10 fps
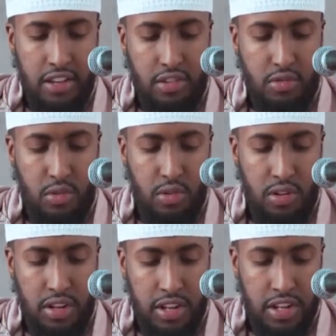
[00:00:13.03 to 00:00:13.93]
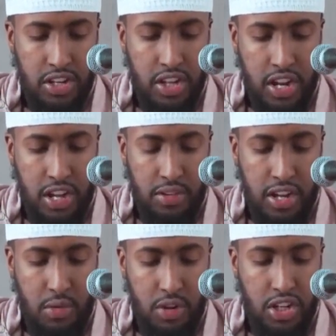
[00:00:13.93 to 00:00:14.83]
It is all, inshallah
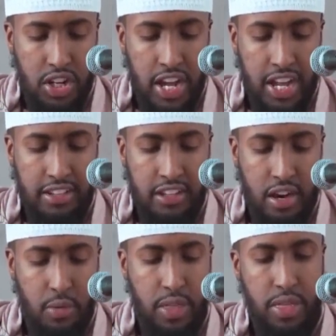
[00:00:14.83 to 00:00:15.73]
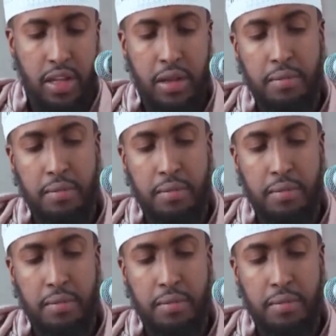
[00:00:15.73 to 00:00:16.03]
ta'ala. What should I start with?